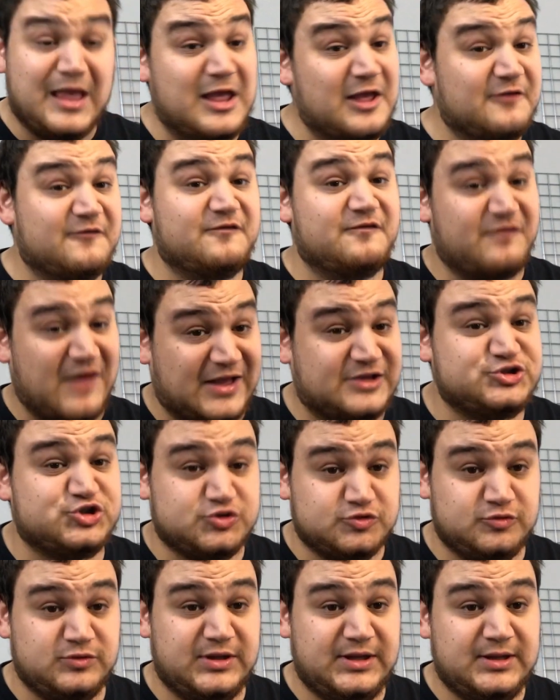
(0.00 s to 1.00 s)

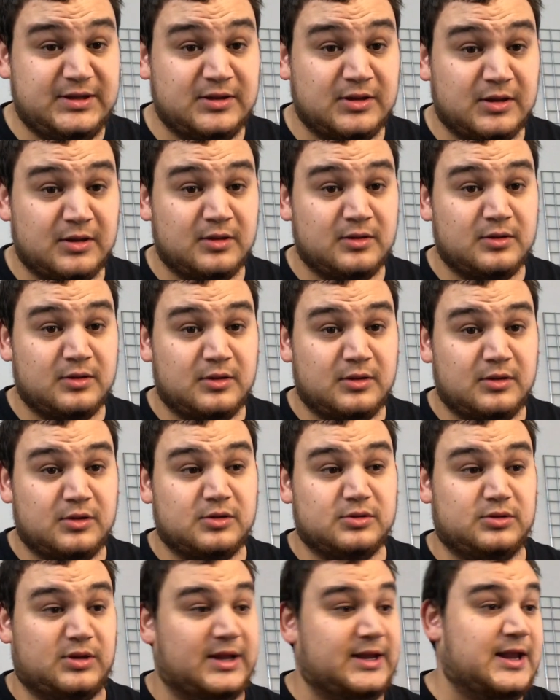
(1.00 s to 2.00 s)
eventually,
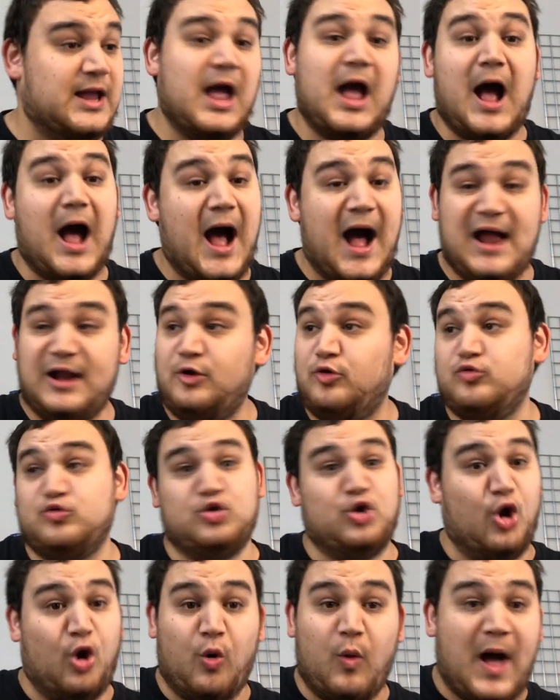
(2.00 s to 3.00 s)
like, I don't
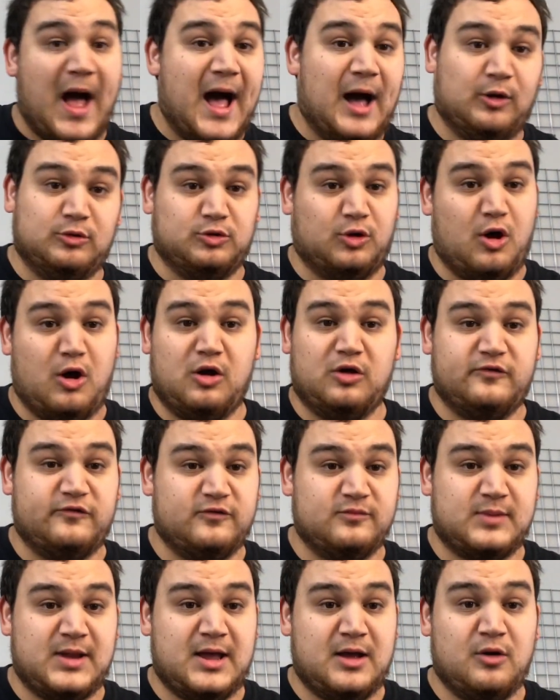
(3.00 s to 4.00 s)
know how long
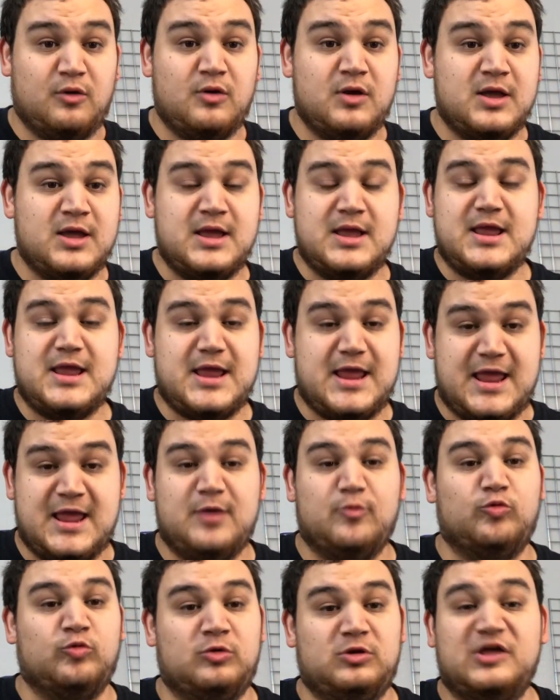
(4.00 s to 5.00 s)
from now,
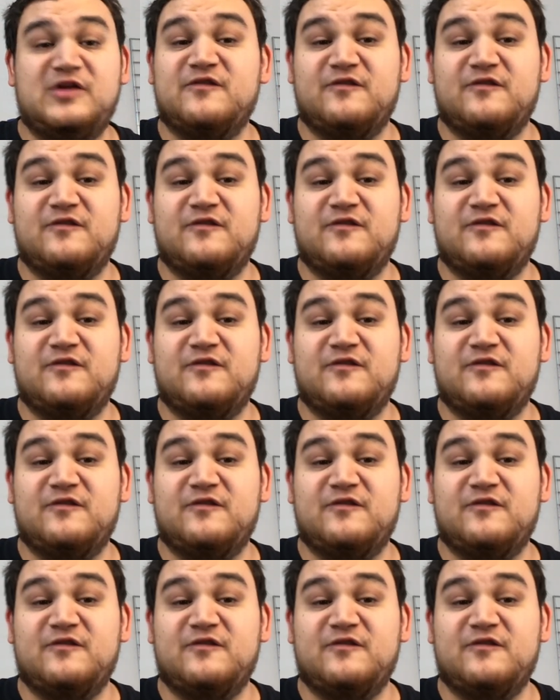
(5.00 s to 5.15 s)
it will